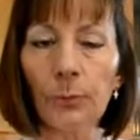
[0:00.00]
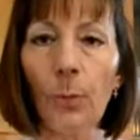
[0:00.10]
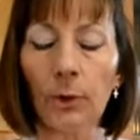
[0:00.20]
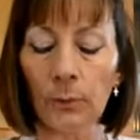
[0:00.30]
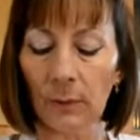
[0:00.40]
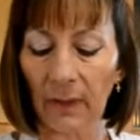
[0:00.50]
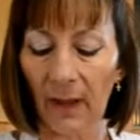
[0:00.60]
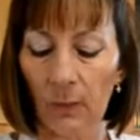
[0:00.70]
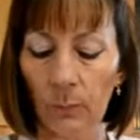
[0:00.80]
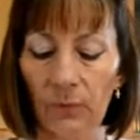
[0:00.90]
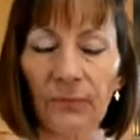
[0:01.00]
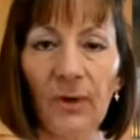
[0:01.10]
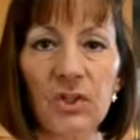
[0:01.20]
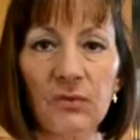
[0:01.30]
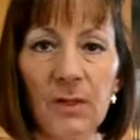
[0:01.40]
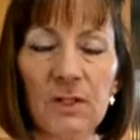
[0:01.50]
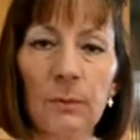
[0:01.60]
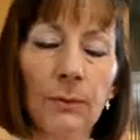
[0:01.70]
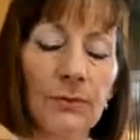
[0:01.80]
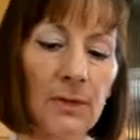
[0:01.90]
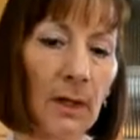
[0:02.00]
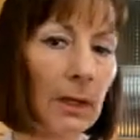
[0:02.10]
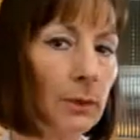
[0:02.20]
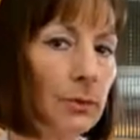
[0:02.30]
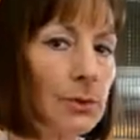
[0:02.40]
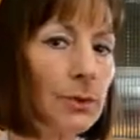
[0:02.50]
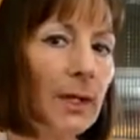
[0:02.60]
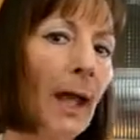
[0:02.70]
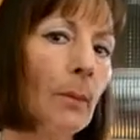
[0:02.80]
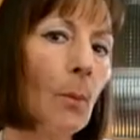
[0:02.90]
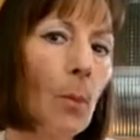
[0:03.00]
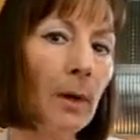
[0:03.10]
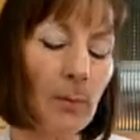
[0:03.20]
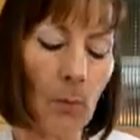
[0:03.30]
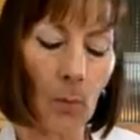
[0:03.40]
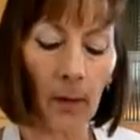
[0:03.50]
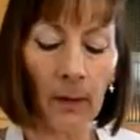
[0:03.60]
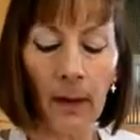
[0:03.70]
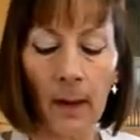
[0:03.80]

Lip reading: water again with fresh vegetables, and I can usually get one more